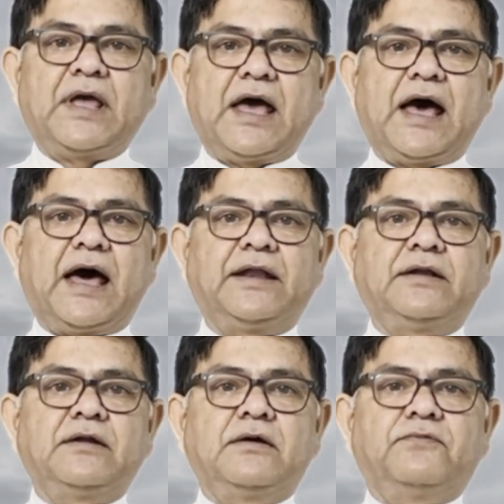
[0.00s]
And
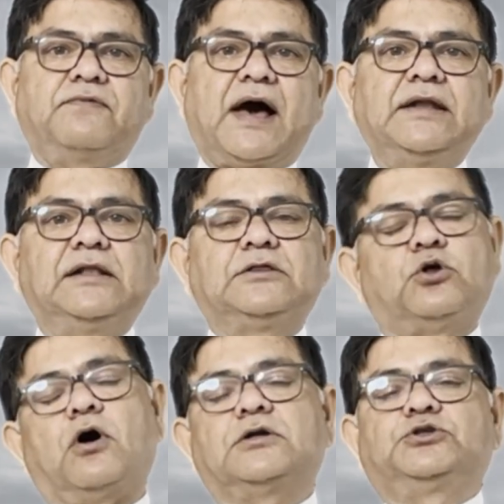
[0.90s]
final
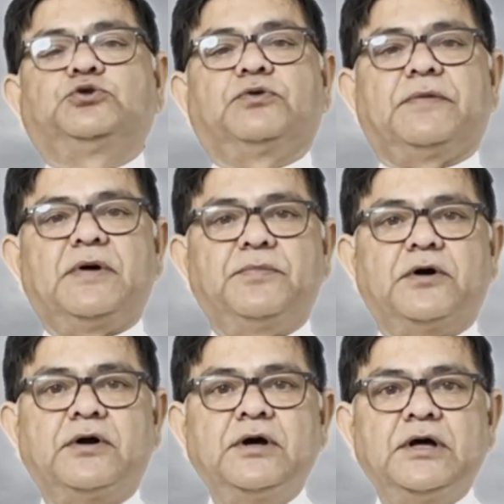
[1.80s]
thoughts to remember